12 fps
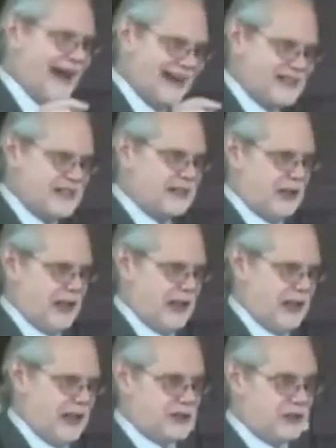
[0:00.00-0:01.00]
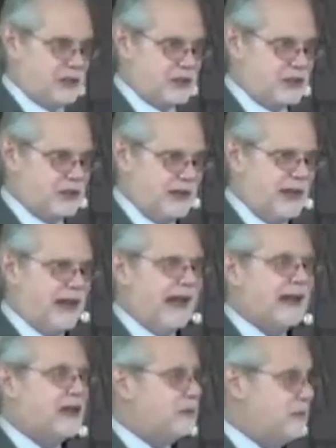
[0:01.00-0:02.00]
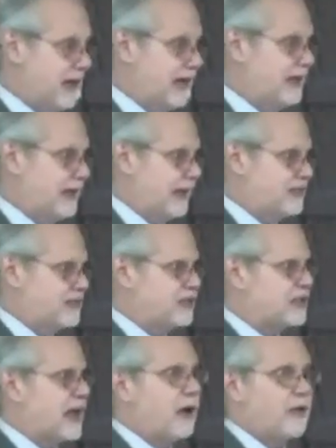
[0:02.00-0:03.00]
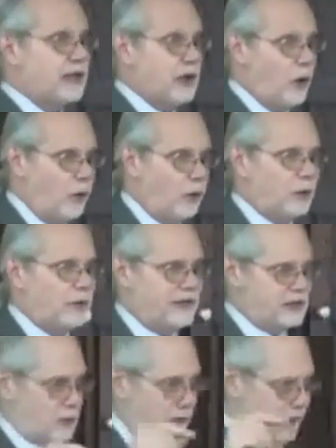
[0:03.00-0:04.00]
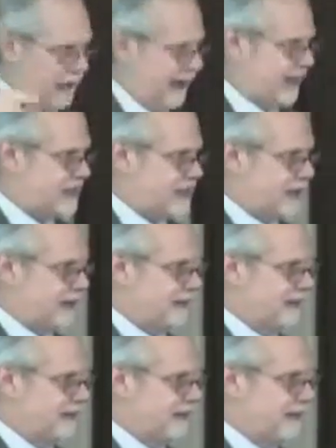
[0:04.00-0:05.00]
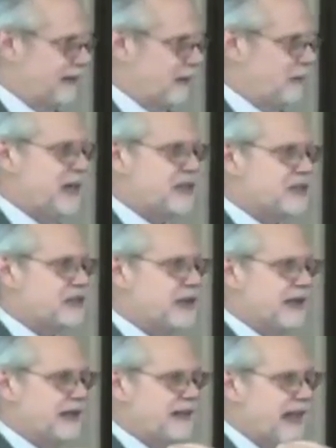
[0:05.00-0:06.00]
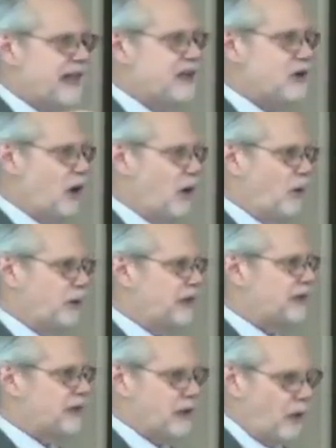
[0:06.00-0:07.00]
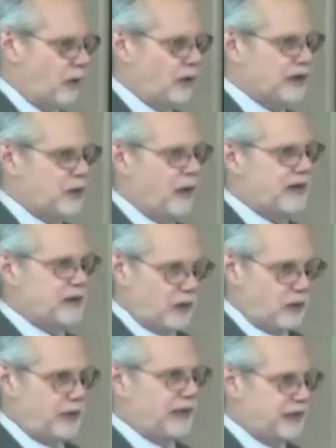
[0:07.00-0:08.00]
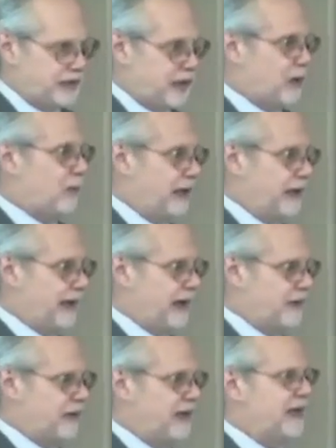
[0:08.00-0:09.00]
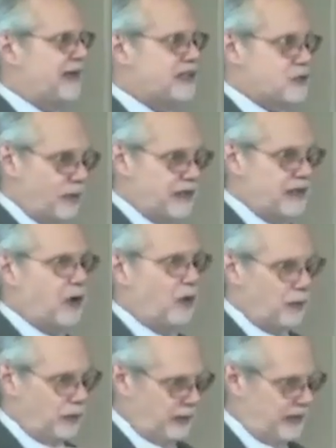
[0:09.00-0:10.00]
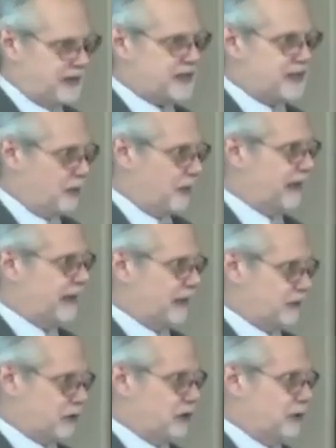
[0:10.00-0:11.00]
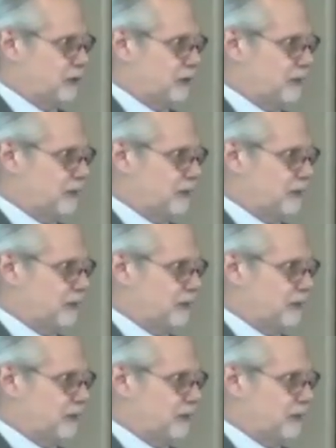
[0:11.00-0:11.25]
exit that business, and in many cases, how the owner is going to exit. Because they know that the only way they're going to get their money out is when the owner gets their money out too.